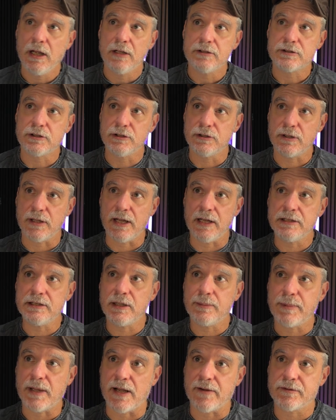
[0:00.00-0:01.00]
So you'll end
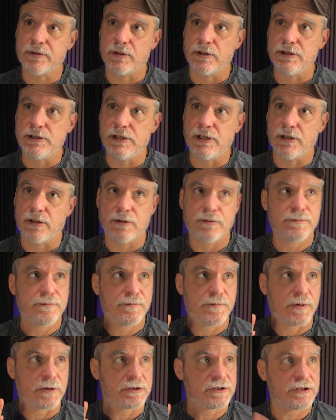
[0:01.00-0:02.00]
up after a year
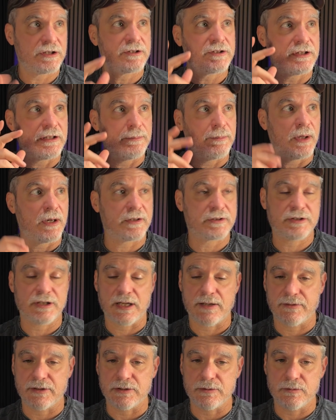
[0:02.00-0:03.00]
for $60
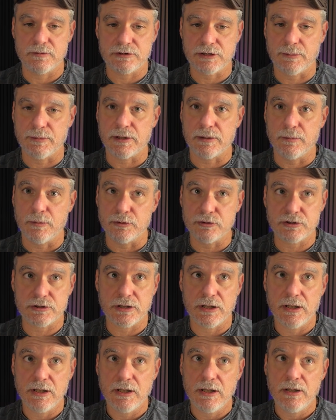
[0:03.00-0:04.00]
having some of the most
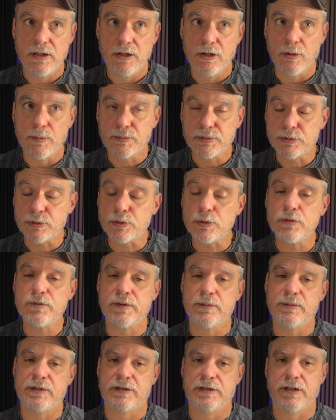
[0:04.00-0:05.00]

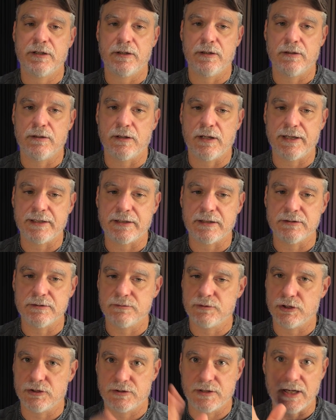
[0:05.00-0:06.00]
proven material I can
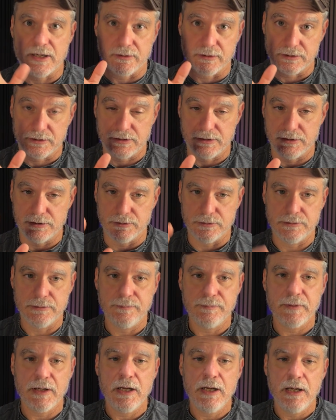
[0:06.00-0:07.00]
just guarantee you.
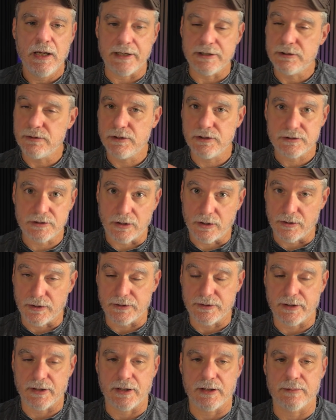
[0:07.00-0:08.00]
I do this all the
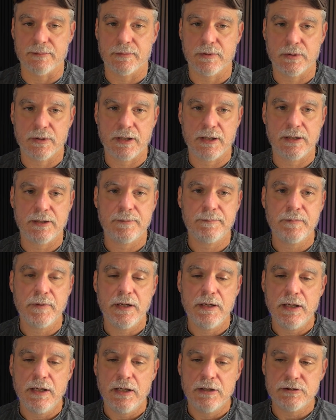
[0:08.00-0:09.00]
time, okay?
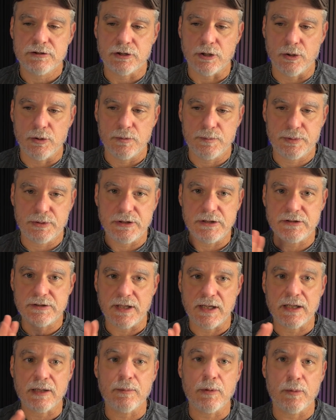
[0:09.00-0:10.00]
So please
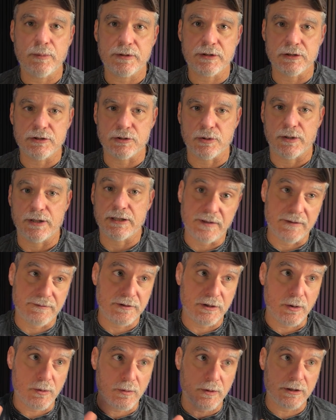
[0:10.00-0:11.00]
take a moment to join. If
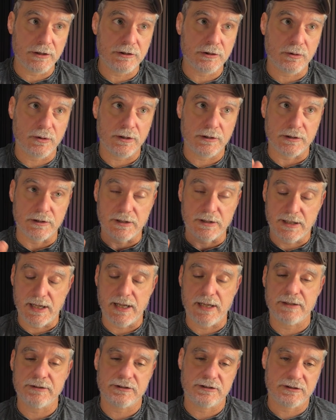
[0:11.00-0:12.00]
you don't wanna join or you
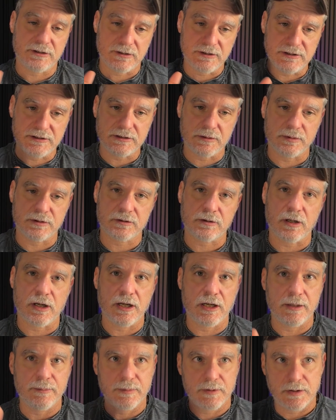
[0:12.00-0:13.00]
can't, just at least
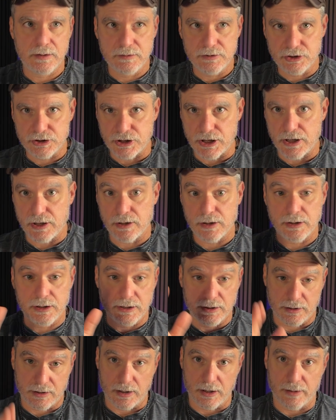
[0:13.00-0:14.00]
subscribe, share,
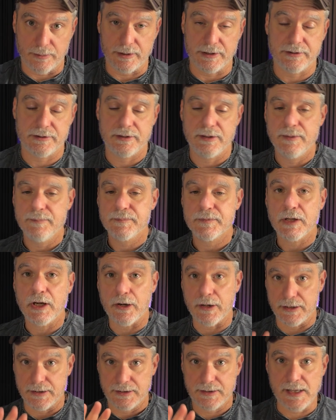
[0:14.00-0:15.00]
and comment.
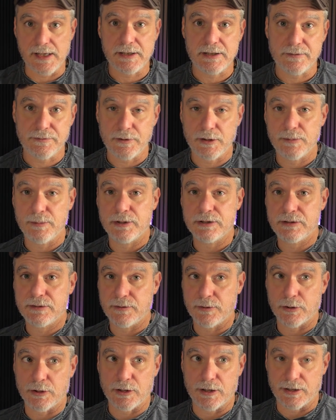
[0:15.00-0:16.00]
All right, thank you very much
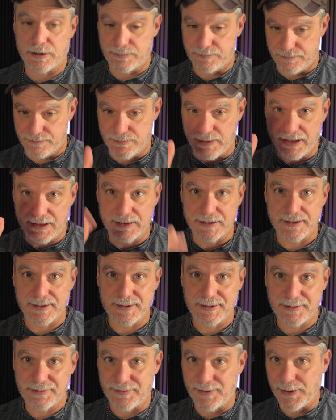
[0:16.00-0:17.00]
for making it
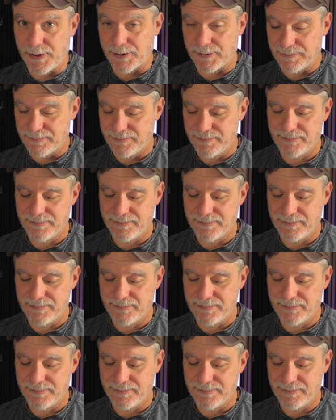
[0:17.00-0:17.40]
this far.